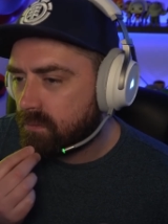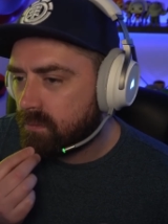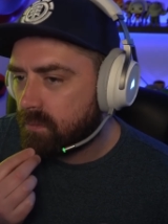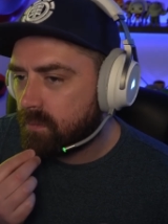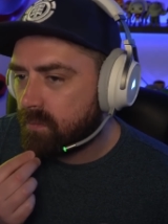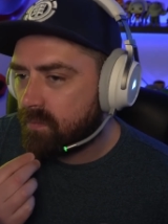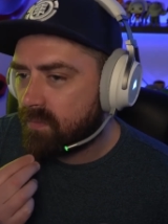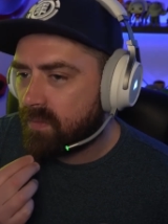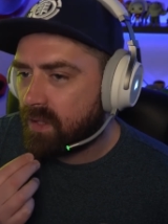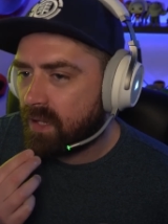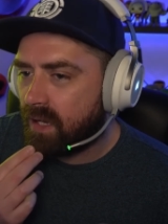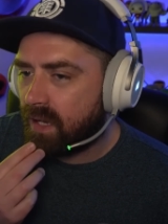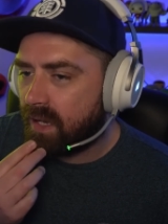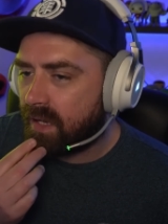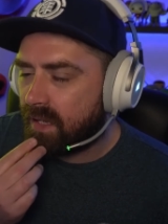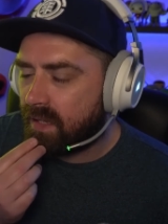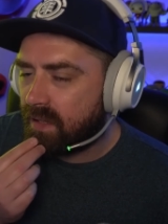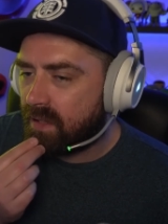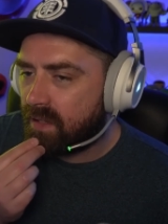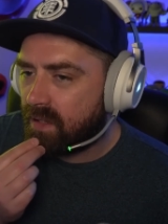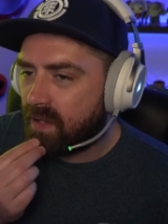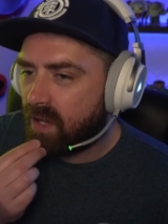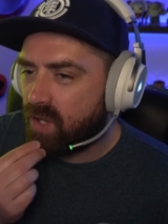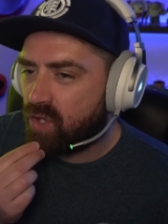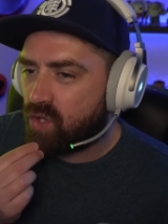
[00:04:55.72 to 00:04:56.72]

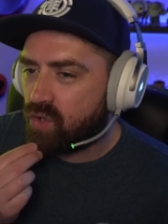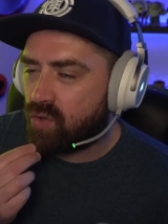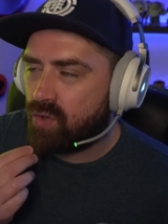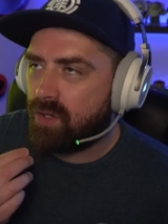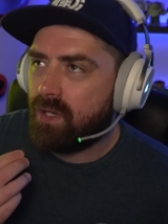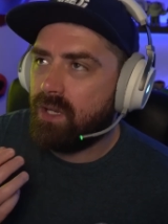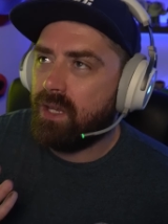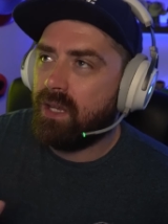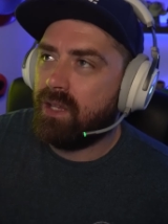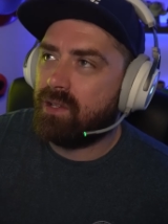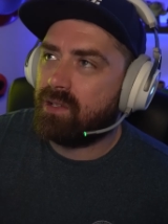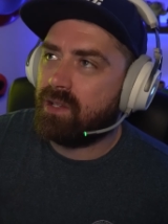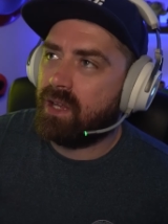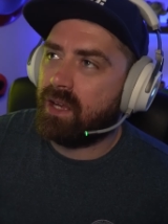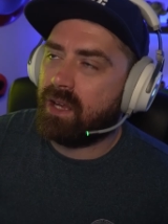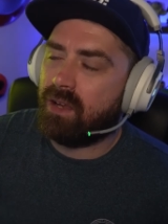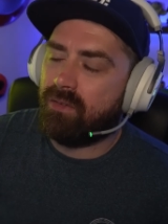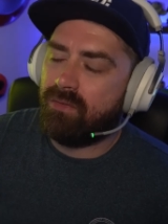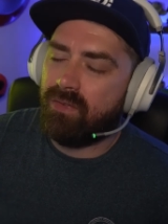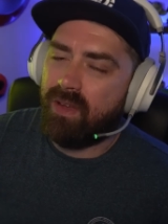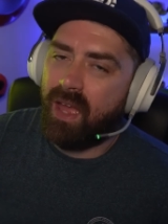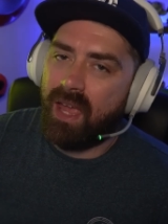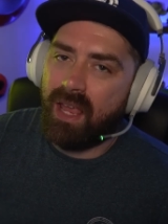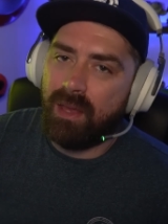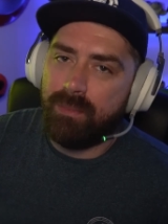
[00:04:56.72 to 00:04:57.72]
And a treat is like a
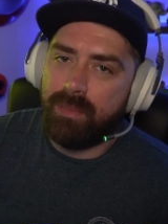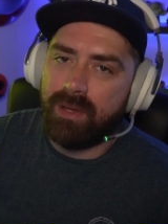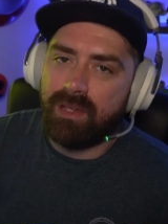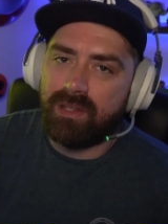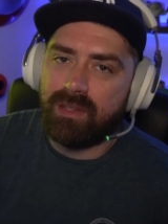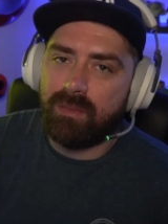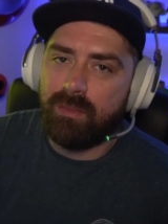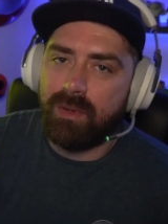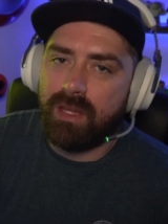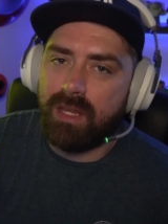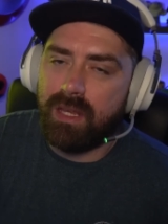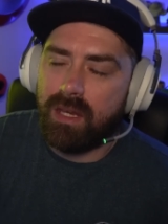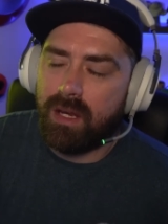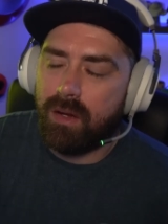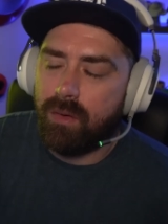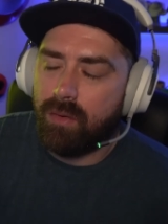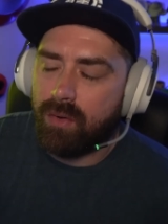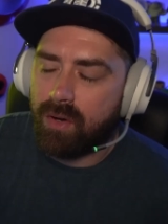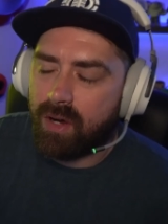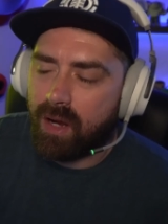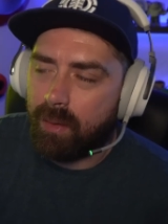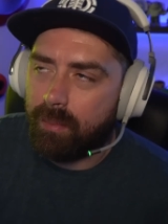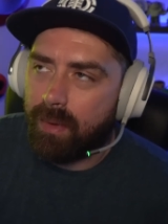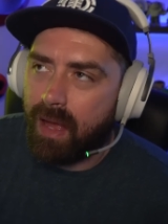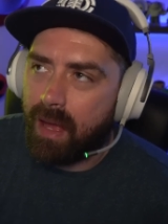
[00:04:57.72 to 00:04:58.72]
fatty piece of meat, you know, or a
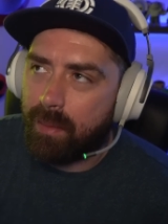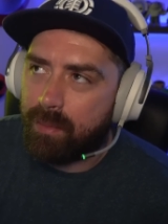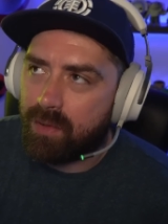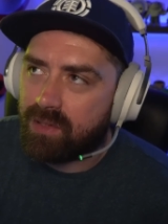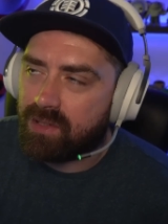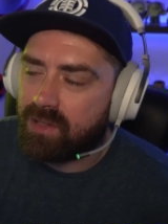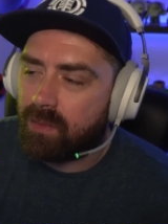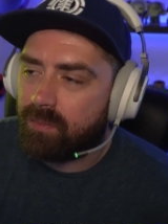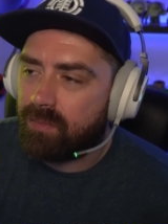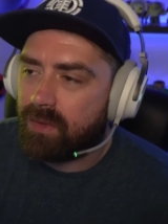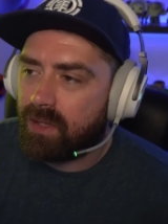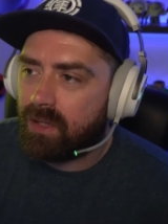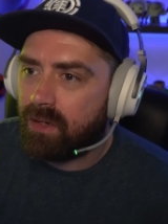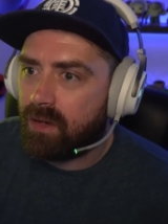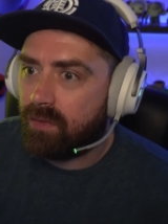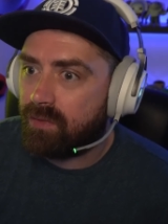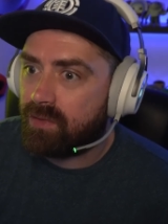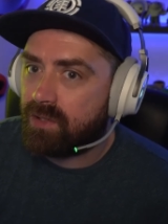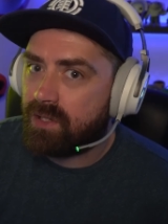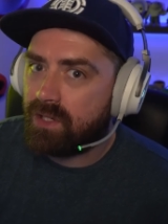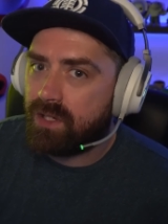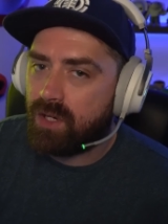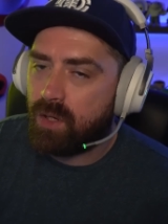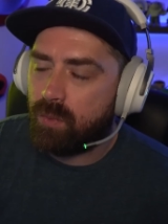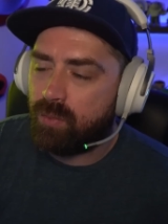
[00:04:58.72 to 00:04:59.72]
kebab or something.
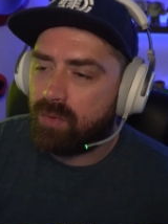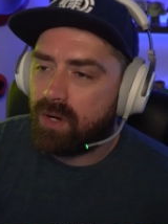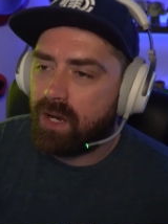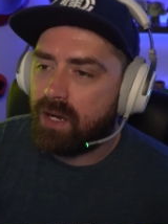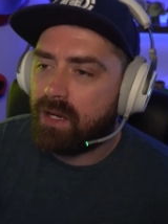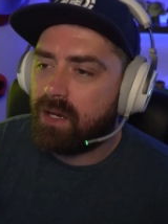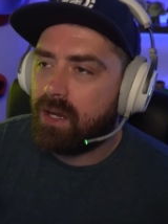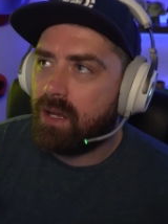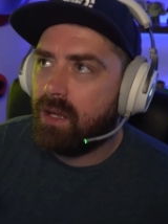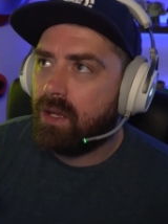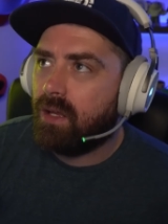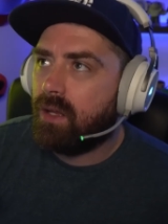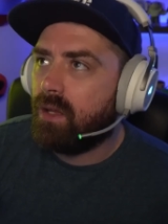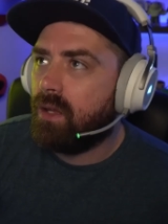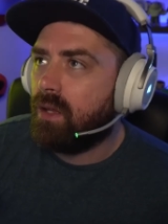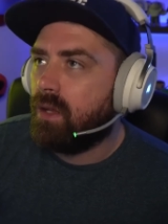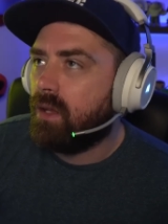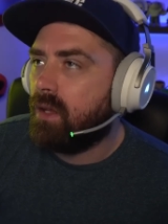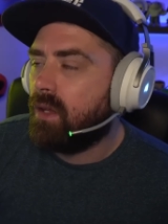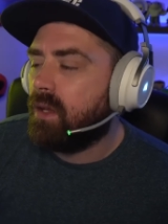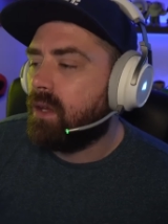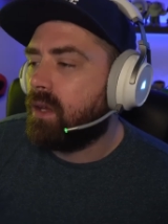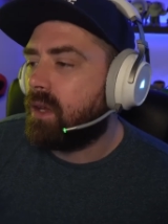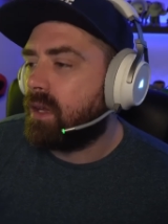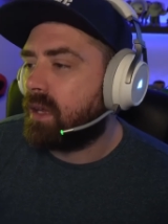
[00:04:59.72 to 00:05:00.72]
Obviously, no bread.
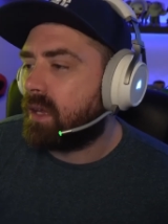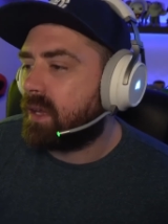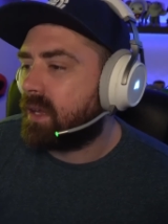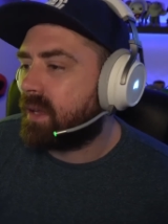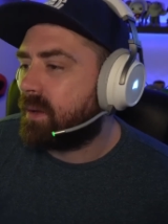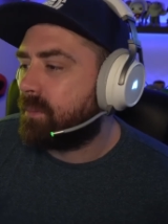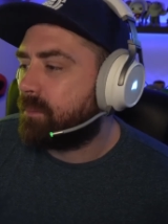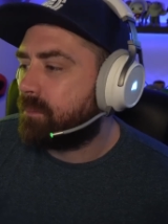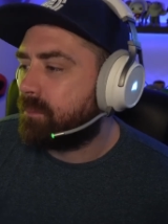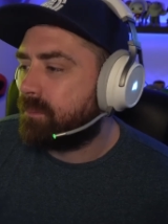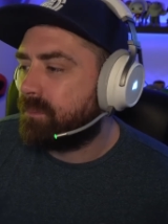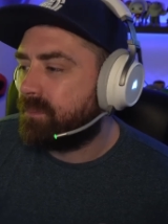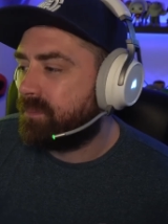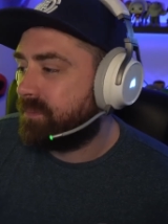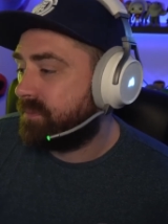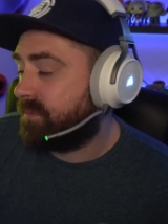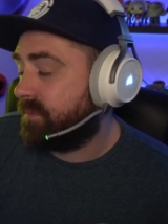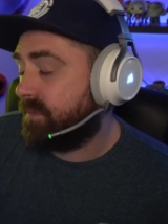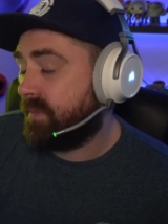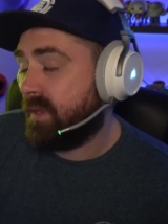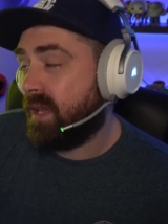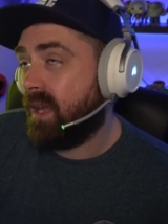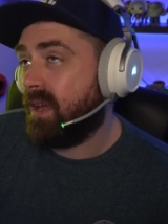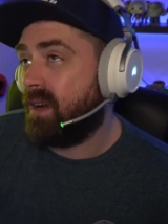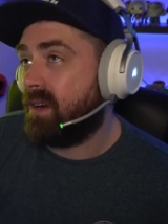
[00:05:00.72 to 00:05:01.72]
Um,
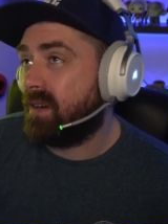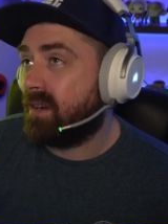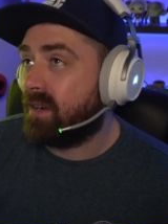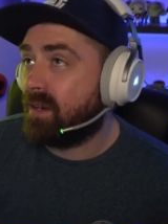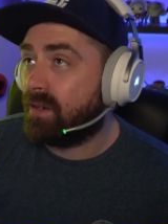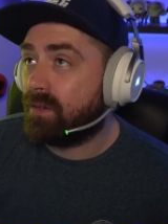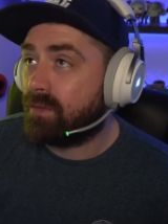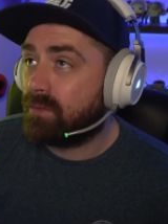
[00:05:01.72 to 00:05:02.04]
I don't know.